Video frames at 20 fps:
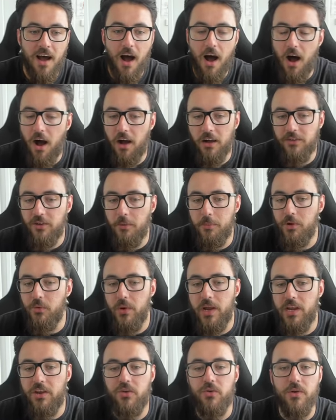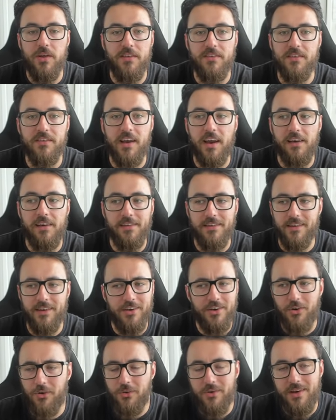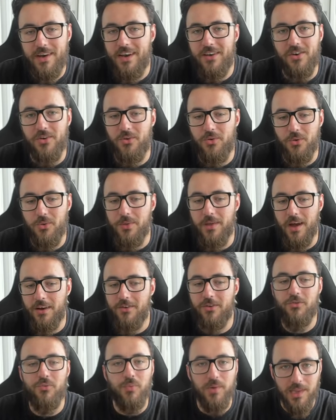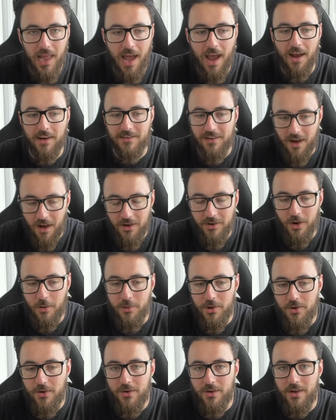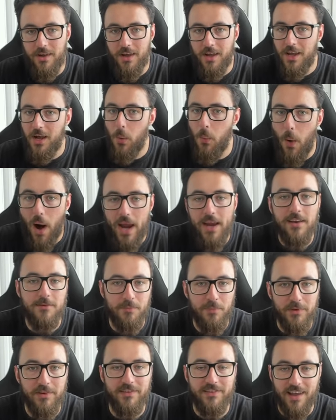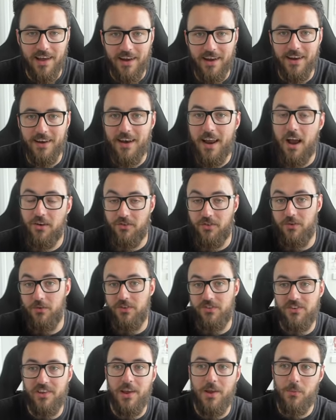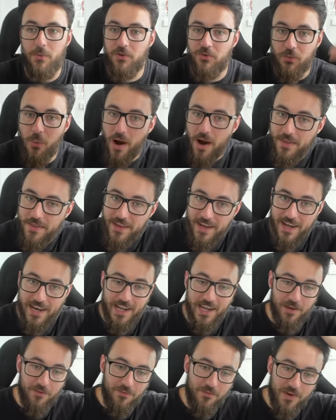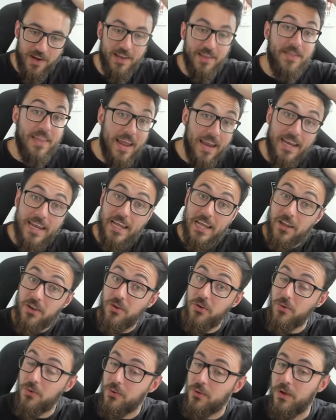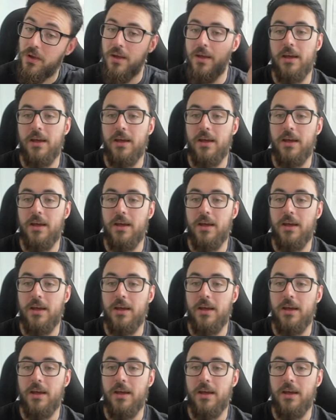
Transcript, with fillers: R W E Q instantaneously. You don't need to do that. Just relax. R W wait a split second, actually see which way they're going to get feared, then EQ.